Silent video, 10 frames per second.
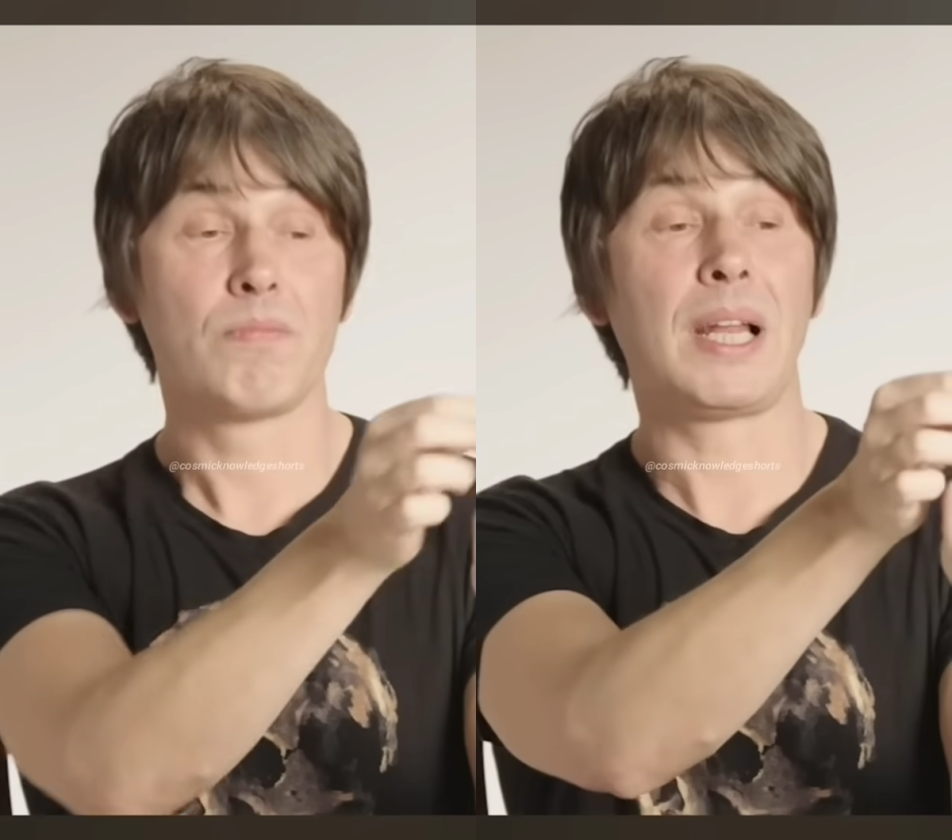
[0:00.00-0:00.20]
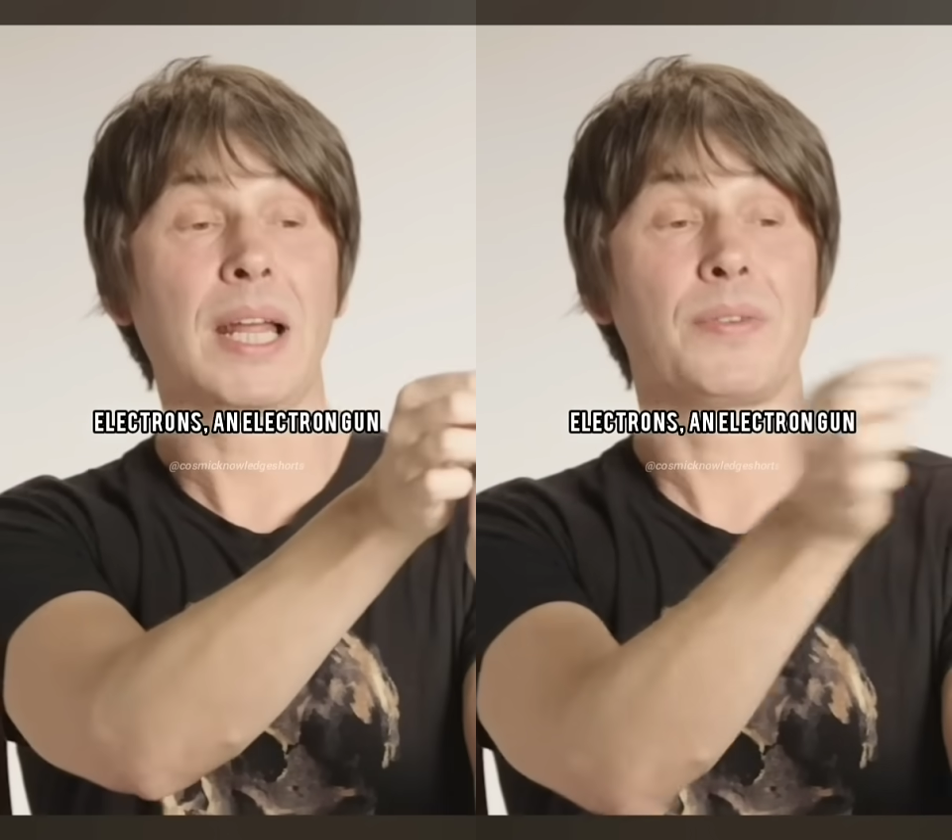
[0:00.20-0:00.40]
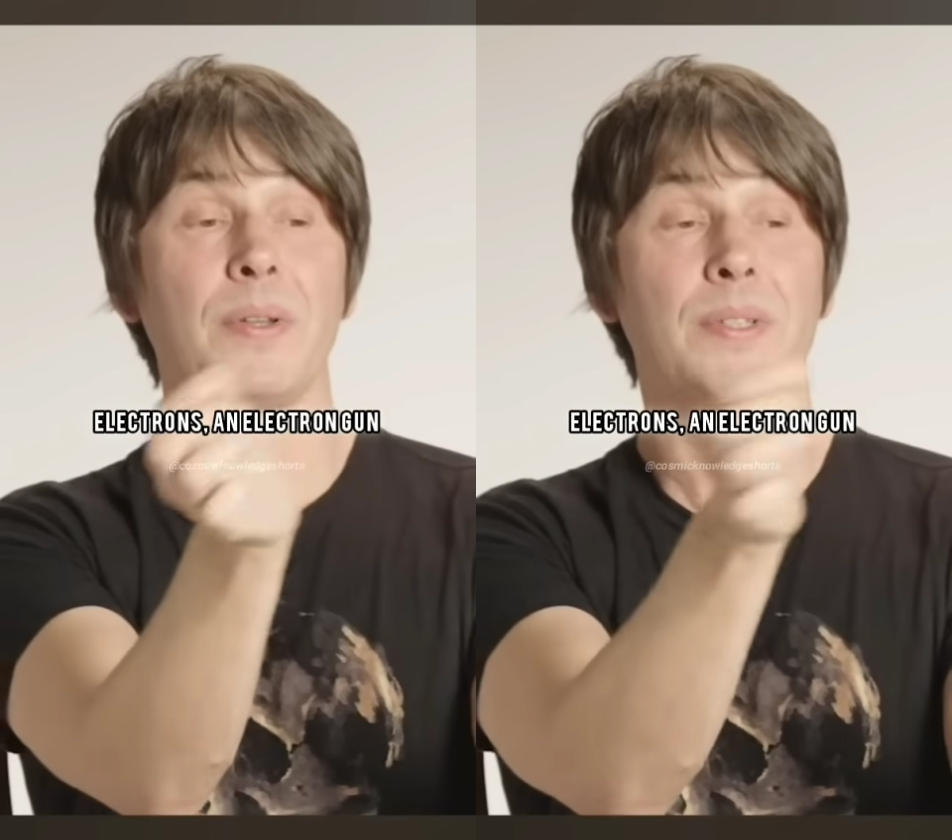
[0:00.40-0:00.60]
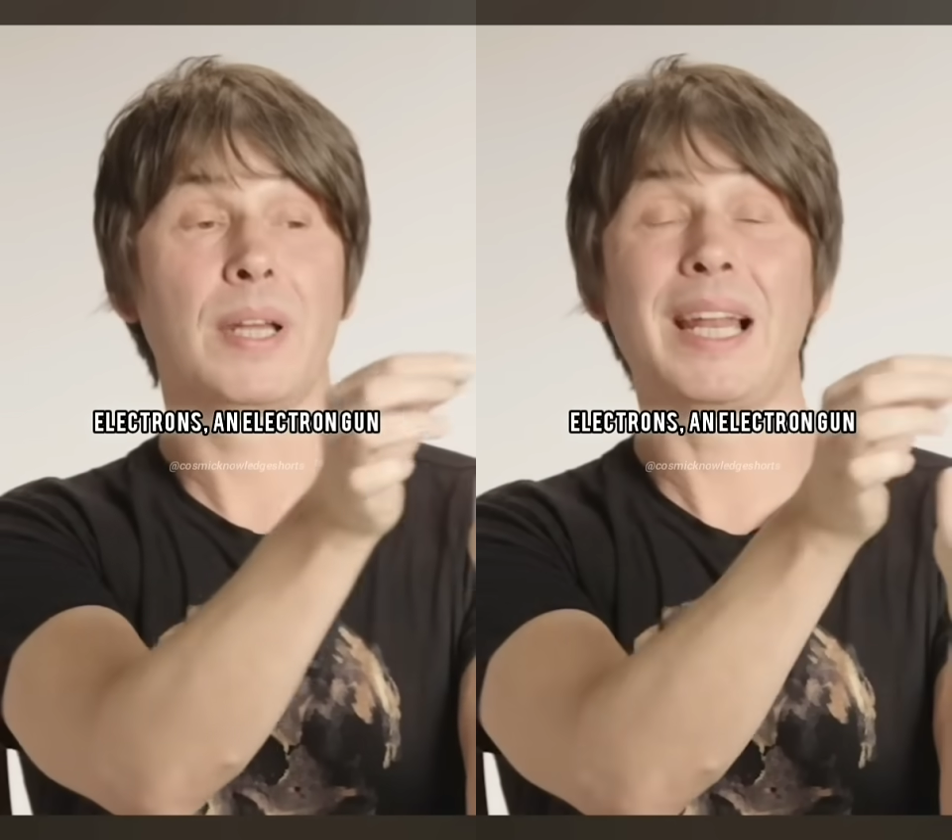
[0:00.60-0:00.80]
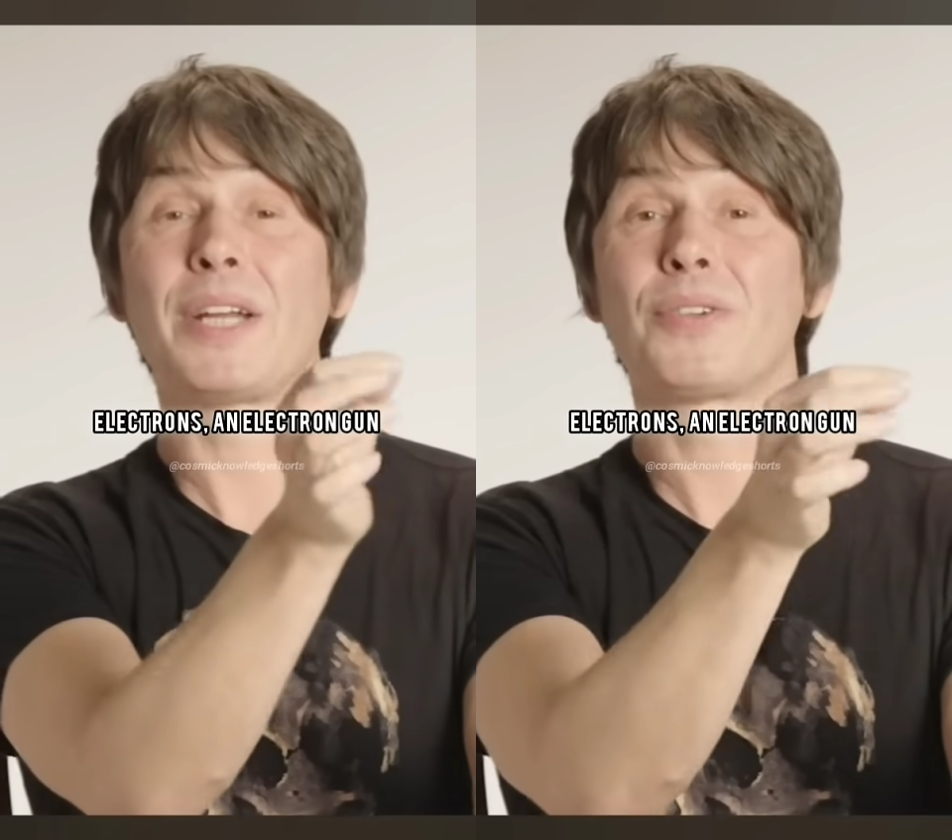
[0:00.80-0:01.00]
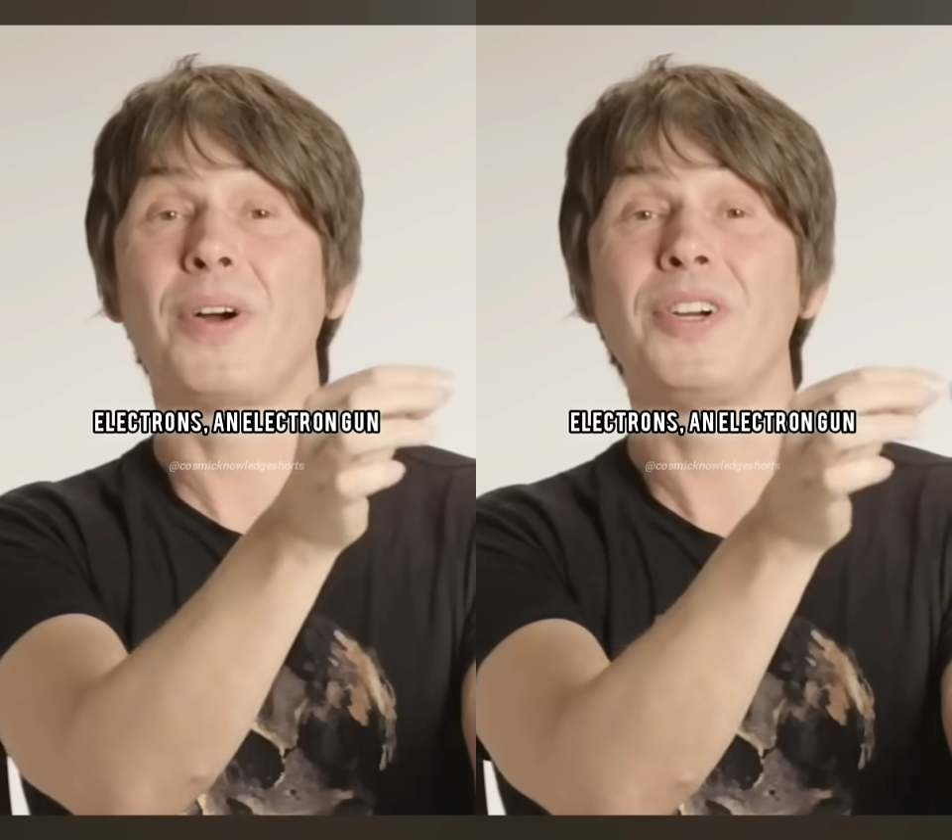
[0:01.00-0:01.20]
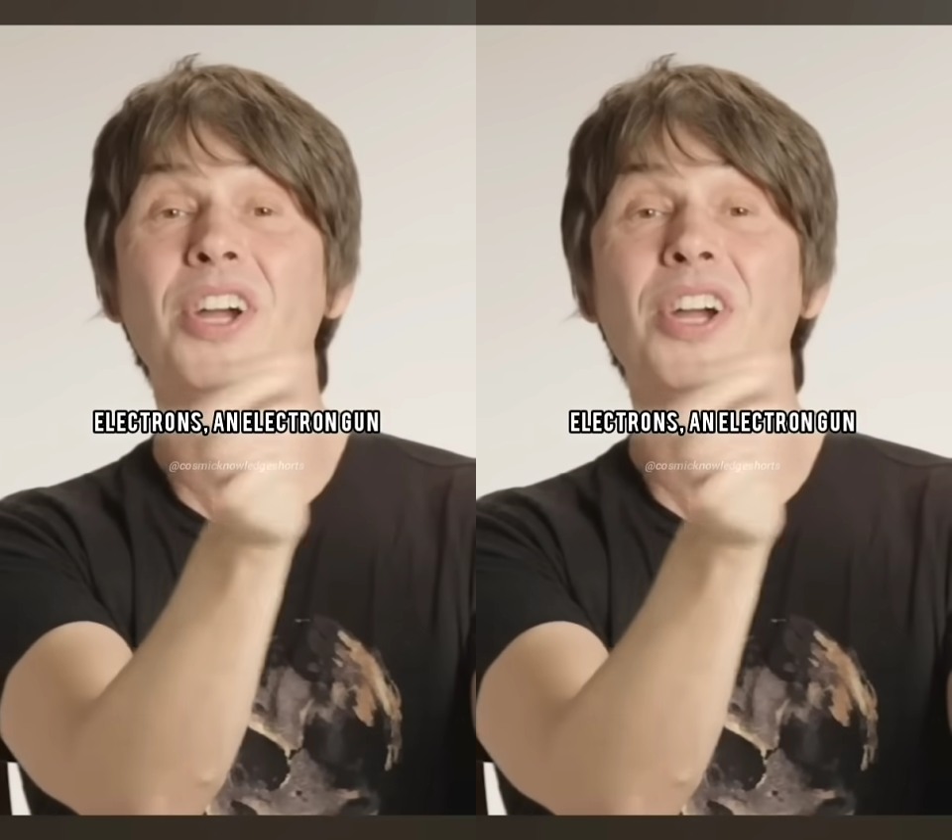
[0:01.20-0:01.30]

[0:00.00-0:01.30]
electrons, electron